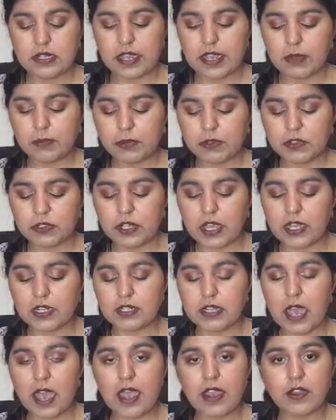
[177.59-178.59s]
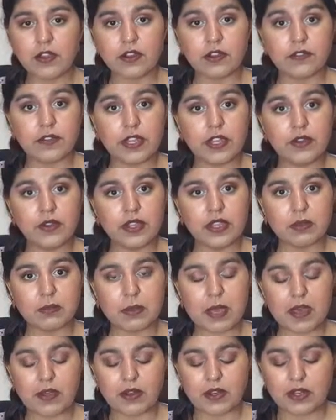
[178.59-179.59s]
neighbors got tired of hearing
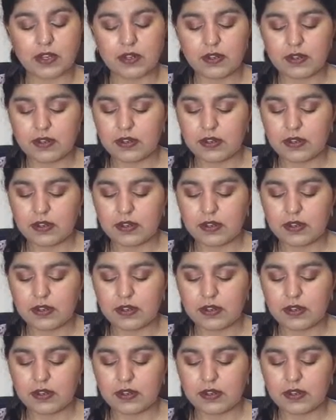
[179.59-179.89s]
about it.